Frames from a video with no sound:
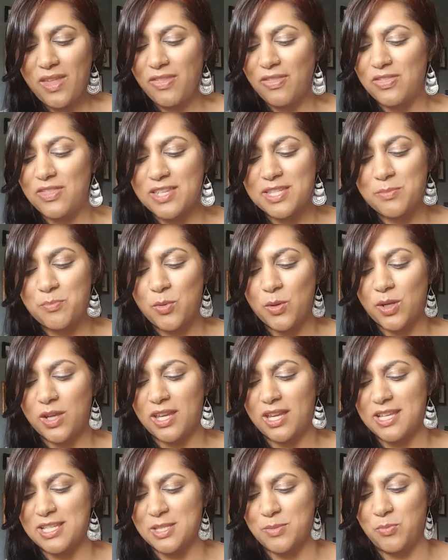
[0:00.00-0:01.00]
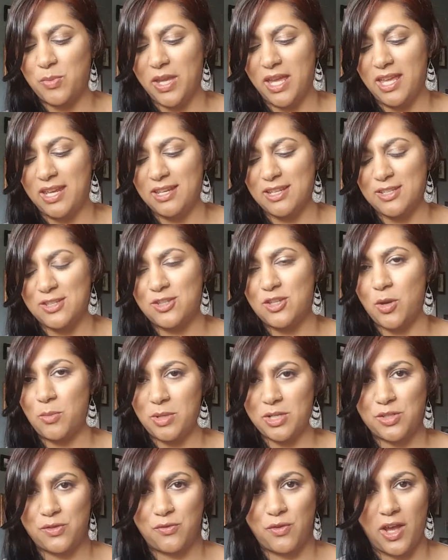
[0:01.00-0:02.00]
this book has been so
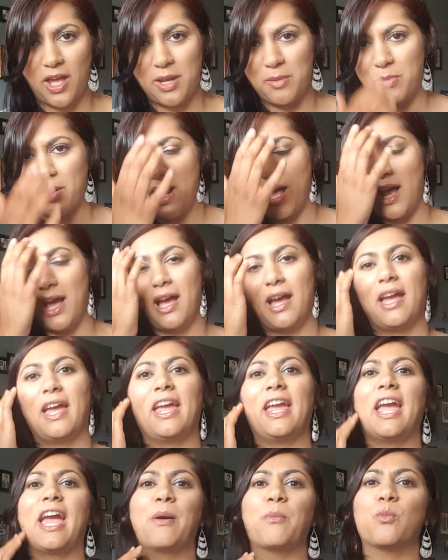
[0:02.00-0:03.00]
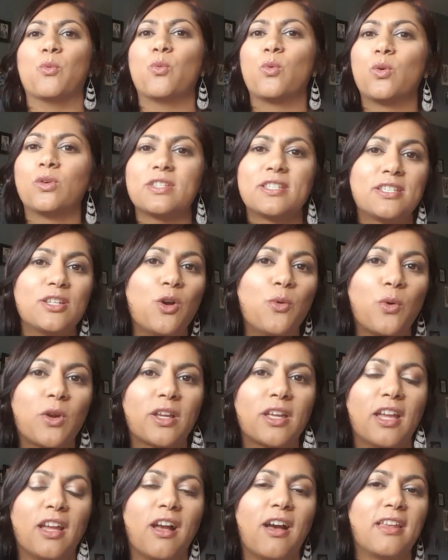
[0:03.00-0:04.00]
much fun, but I am wor still
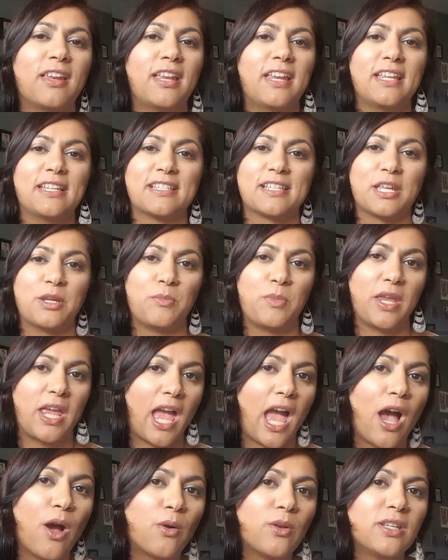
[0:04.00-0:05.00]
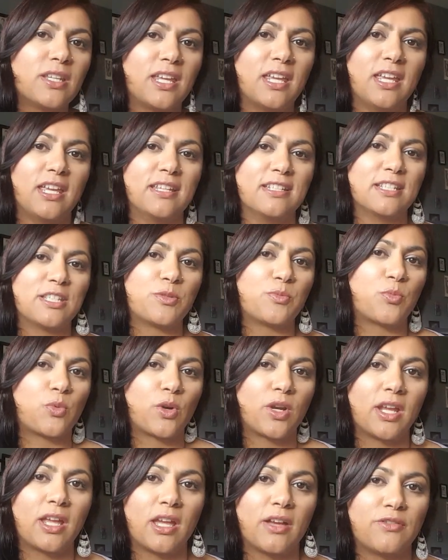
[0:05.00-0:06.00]
working on it. It's going to be out in
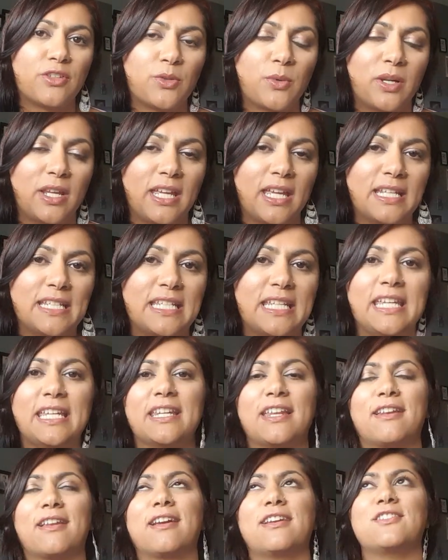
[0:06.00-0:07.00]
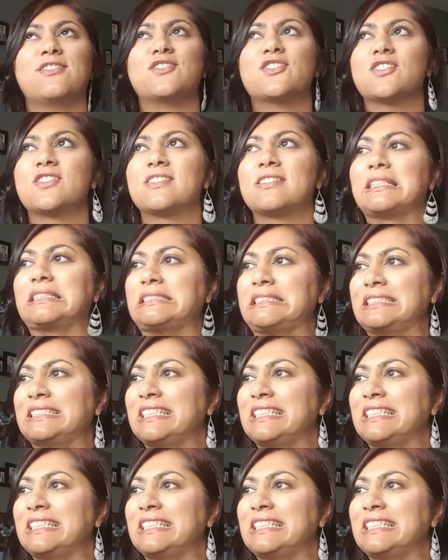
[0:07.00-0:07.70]
spring of 2018, and I just